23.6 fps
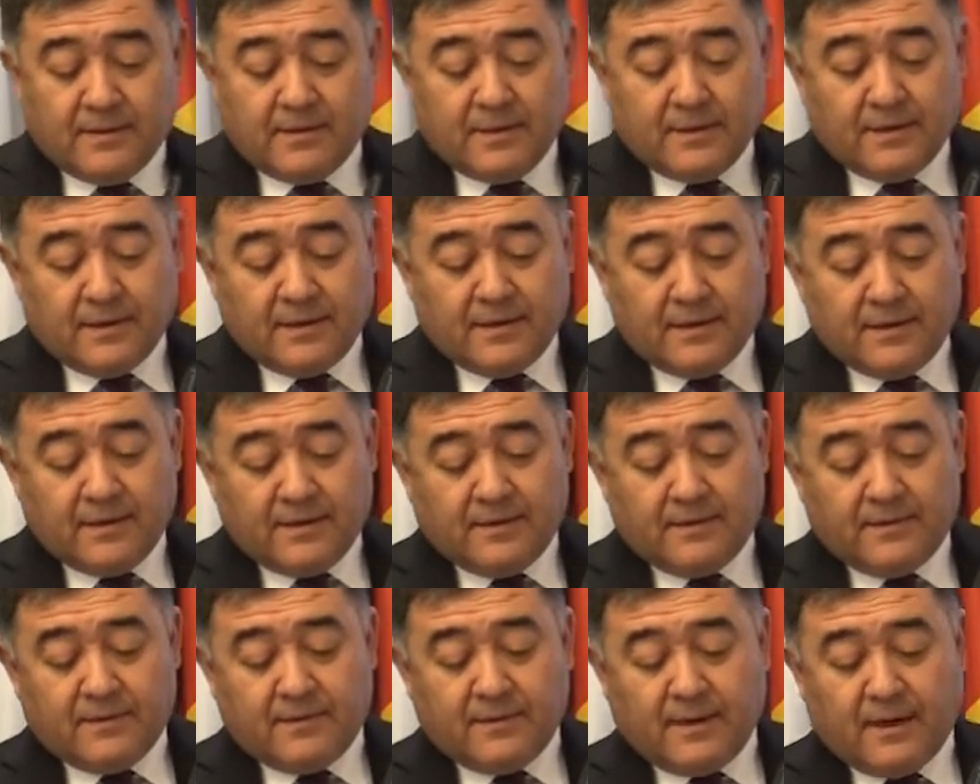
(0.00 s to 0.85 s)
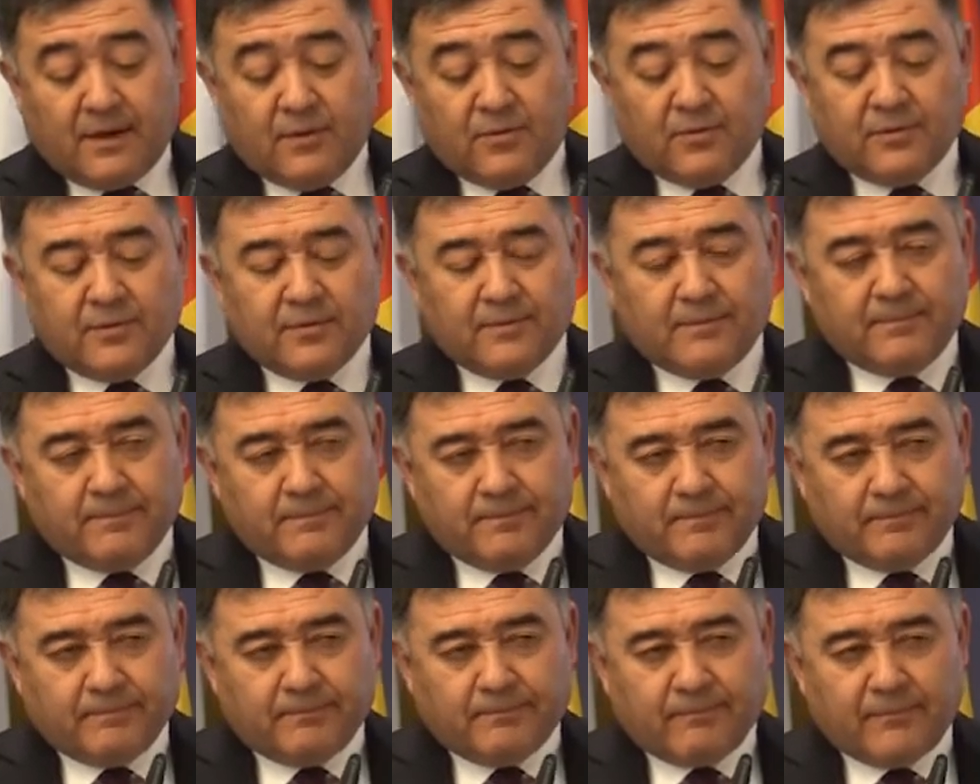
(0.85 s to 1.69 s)
Now,
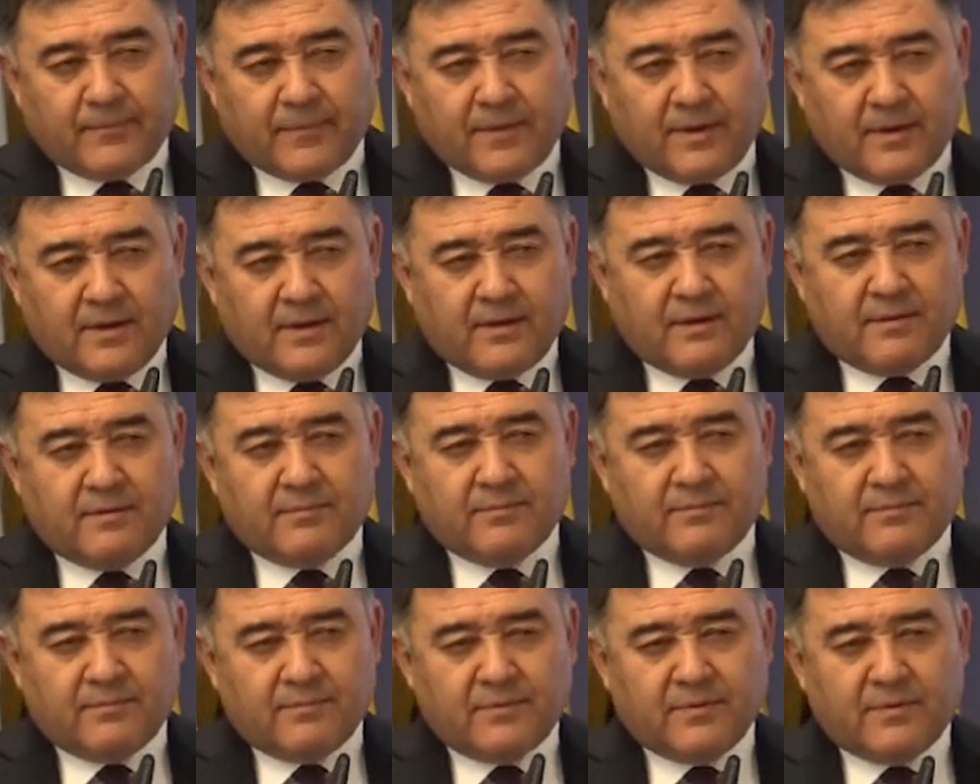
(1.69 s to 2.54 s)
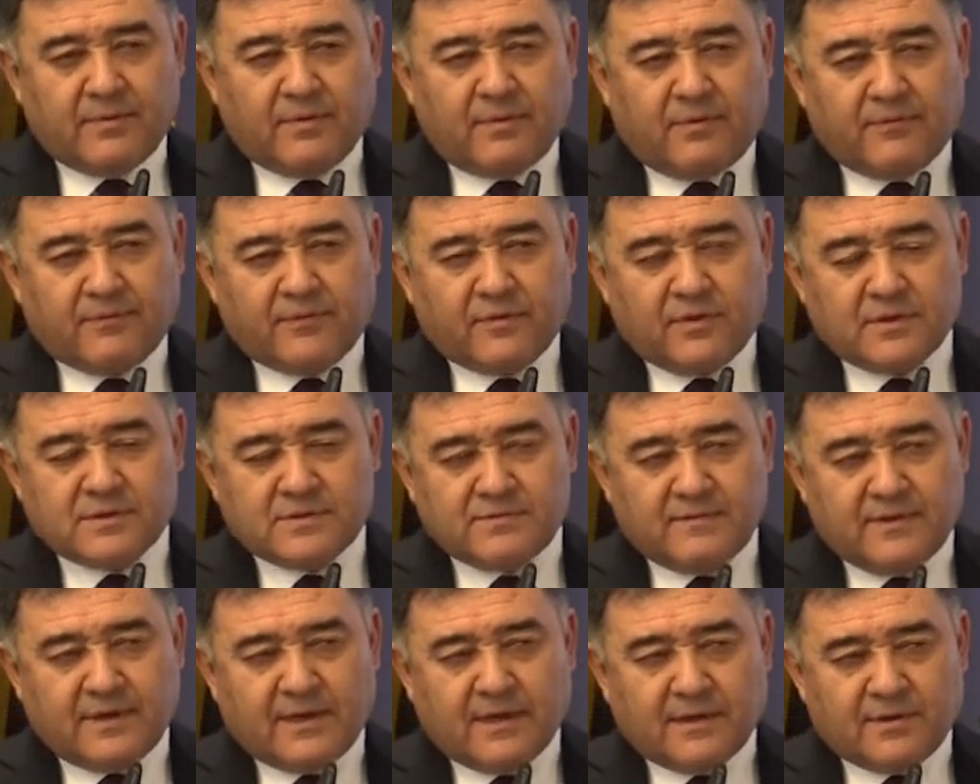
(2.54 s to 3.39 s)
of course,
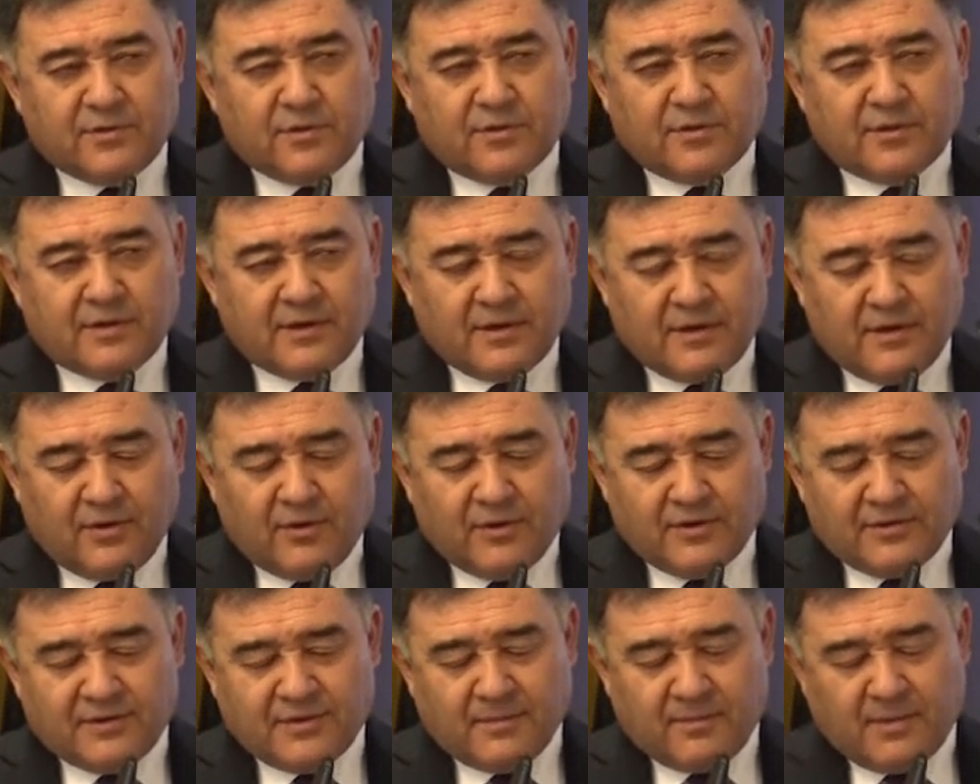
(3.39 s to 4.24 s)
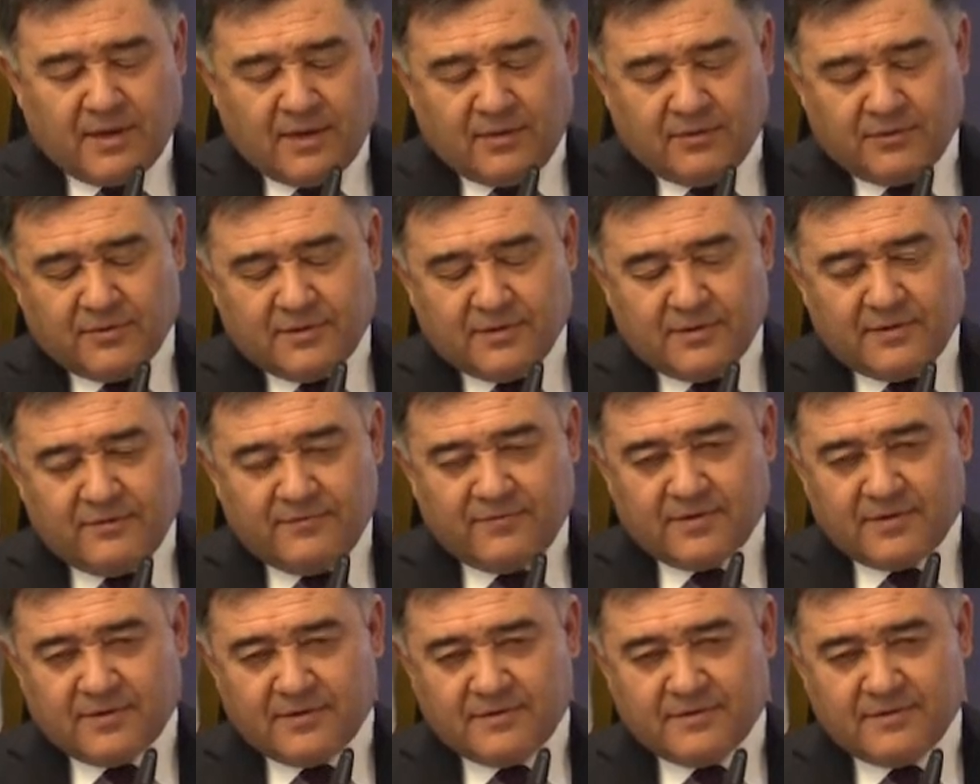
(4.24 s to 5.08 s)
we can talk a lot about the
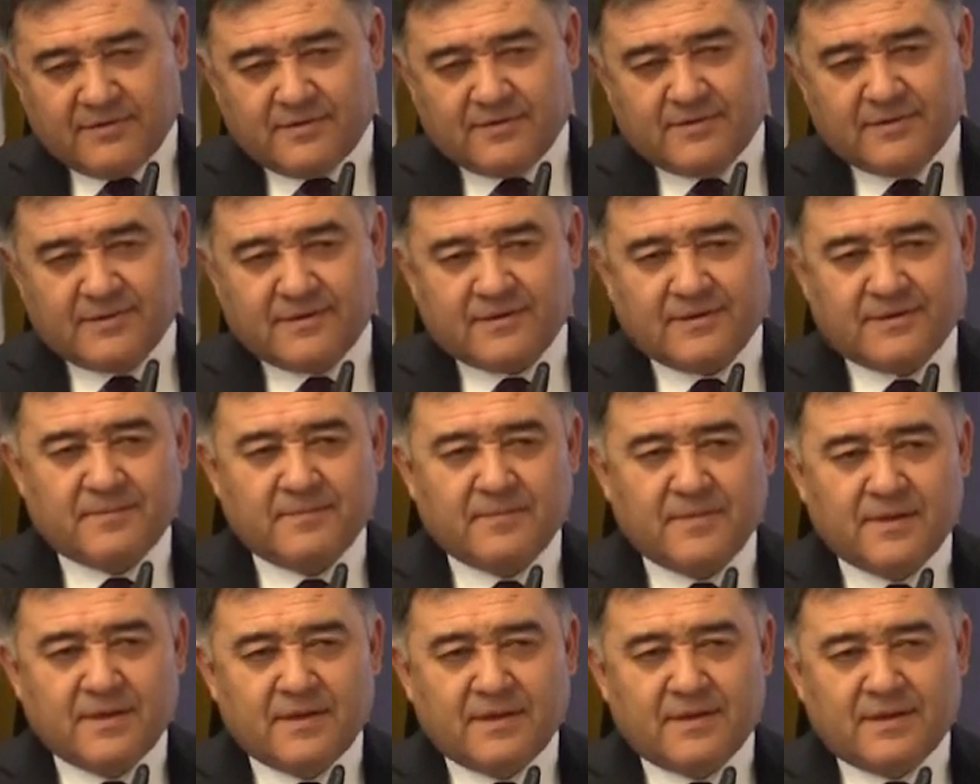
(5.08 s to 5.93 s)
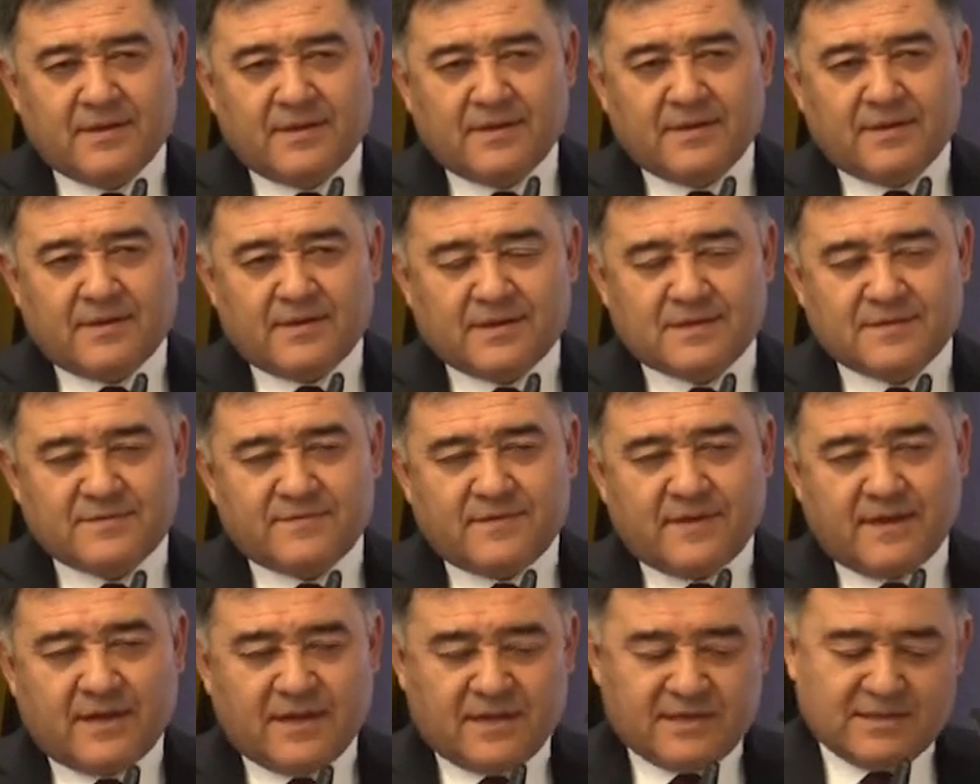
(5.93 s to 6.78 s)
different
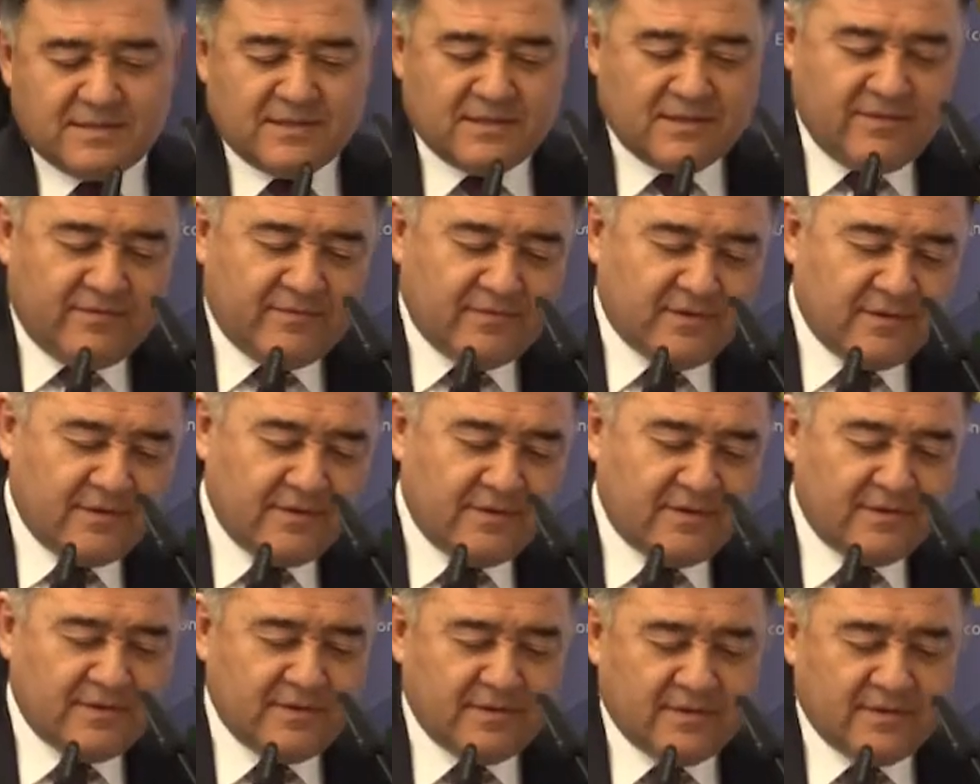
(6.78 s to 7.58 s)
spheres, different